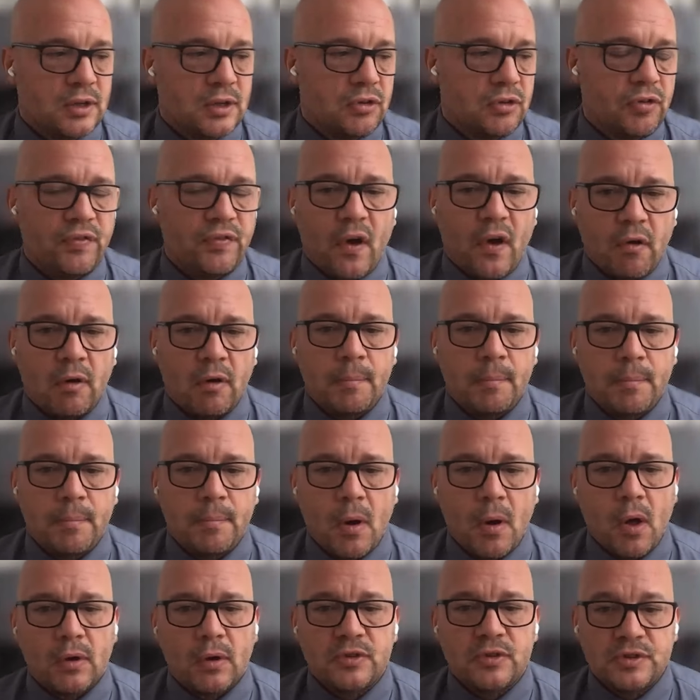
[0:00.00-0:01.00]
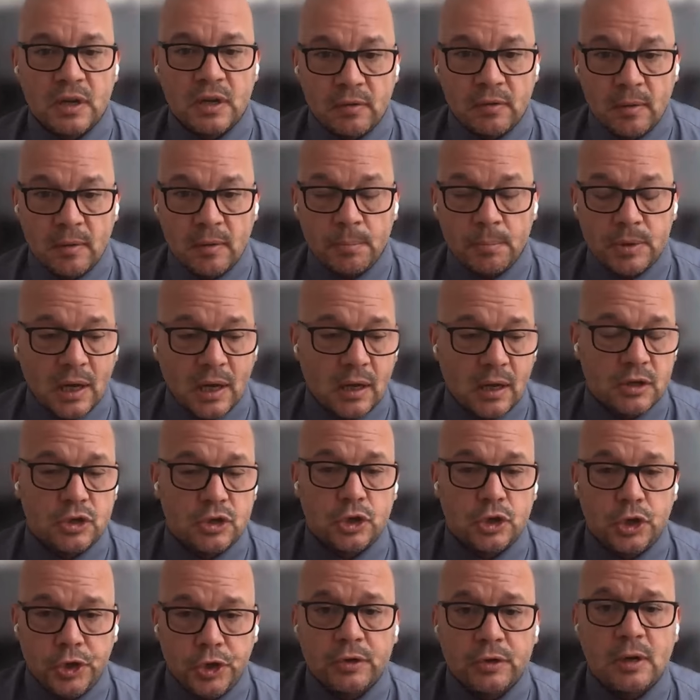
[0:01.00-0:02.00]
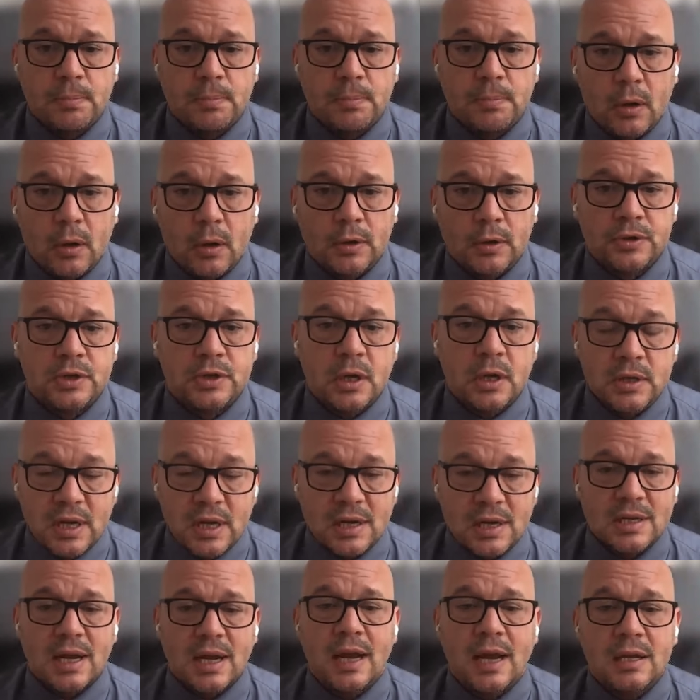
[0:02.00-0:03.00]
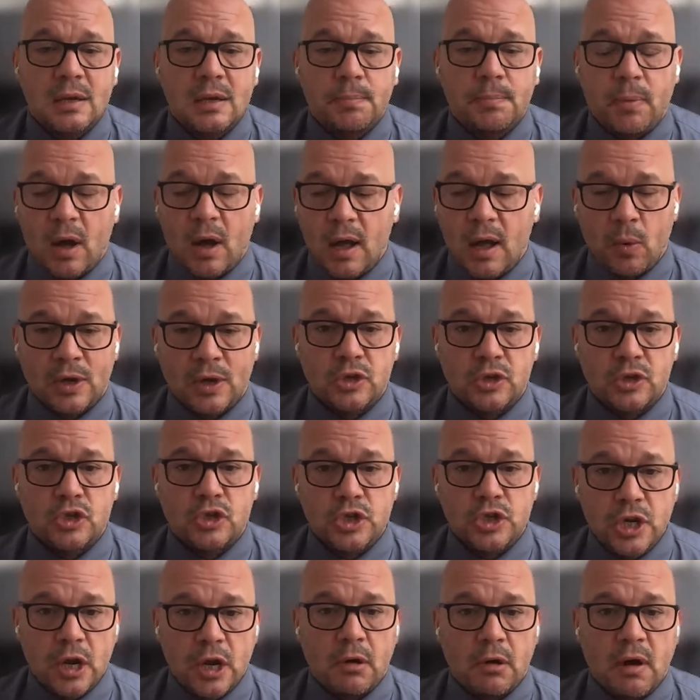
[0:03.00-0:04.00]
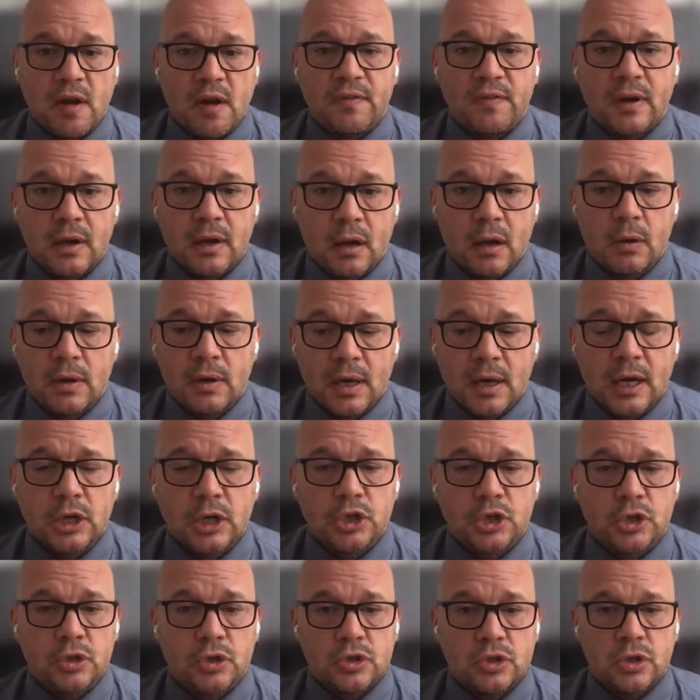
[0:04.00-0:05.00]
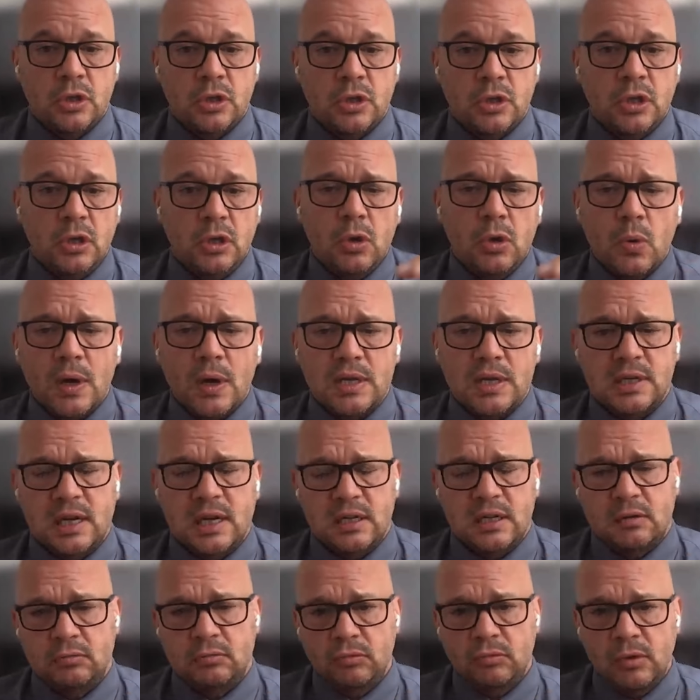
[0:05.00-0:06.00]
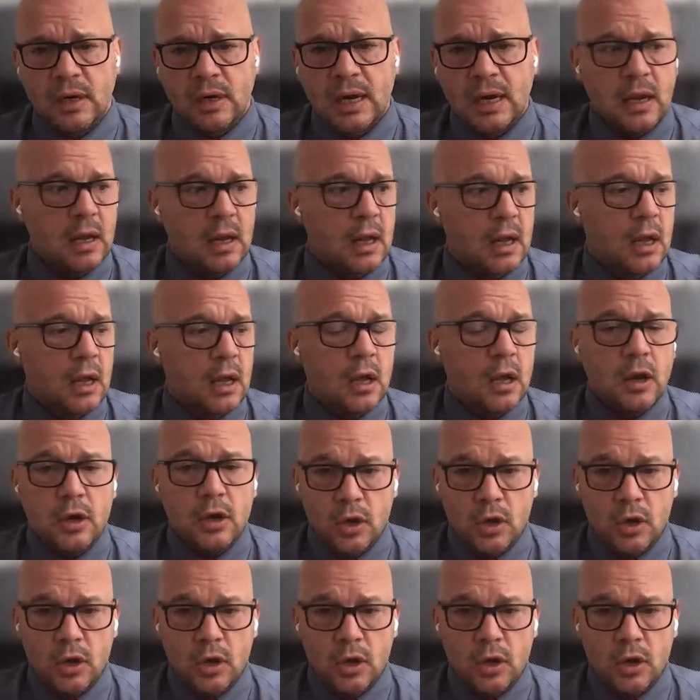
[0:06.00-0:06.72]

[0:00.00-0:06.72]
one's foreign policy, and in particular security policy, are dictated by one's geographic location. So the U S has a really